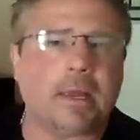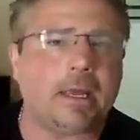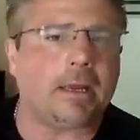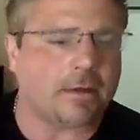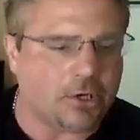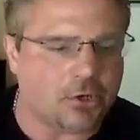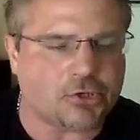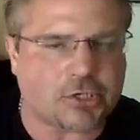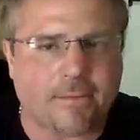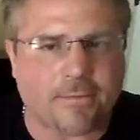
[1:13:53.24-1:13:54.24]
me, can you
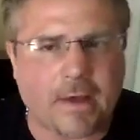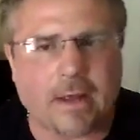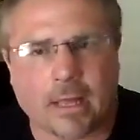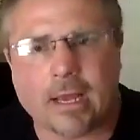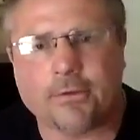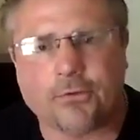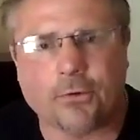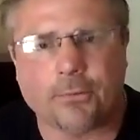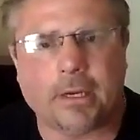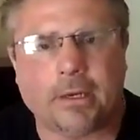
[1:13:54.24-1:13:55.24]
say that line
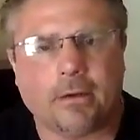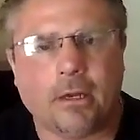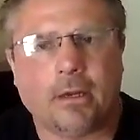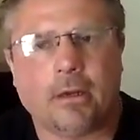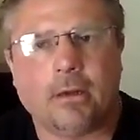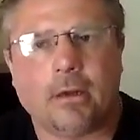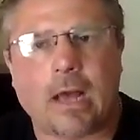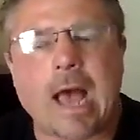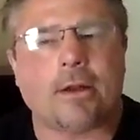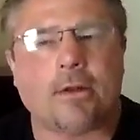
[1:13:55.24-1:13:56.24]
to me?
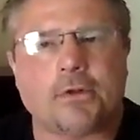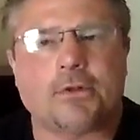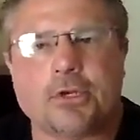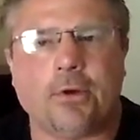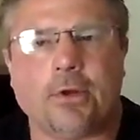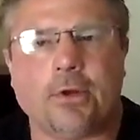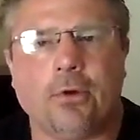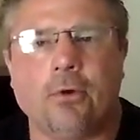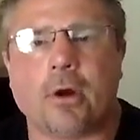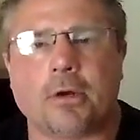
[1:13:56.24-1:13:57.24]
Out of the two of you,
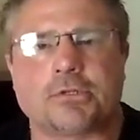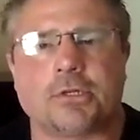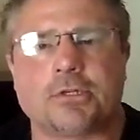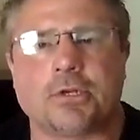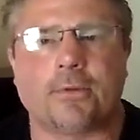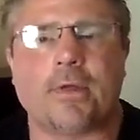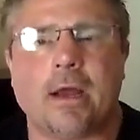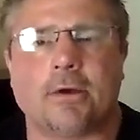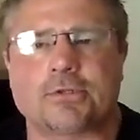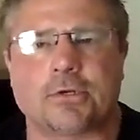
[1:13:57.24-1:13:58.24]
who earns the two of the
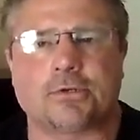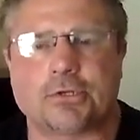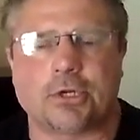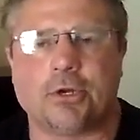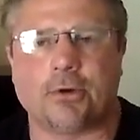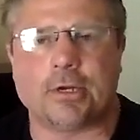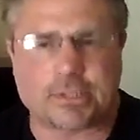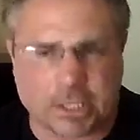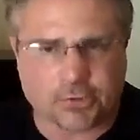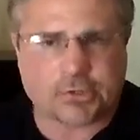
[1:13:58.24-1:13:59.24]
higher Social Securities?
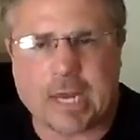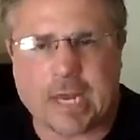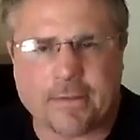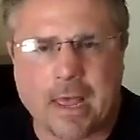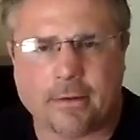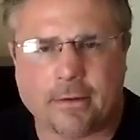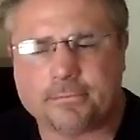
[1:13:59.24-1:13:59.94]
Can you say that?